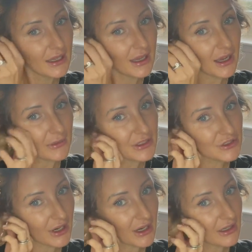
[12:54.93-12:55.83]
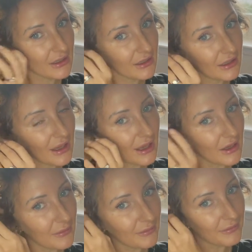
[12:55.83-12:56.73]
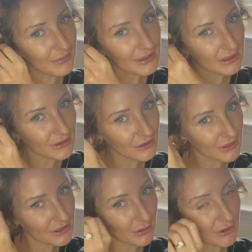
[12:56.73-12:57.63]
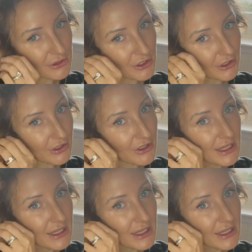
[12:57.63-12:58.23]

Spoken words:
a wee trick. Let's undo this one, I'll show you.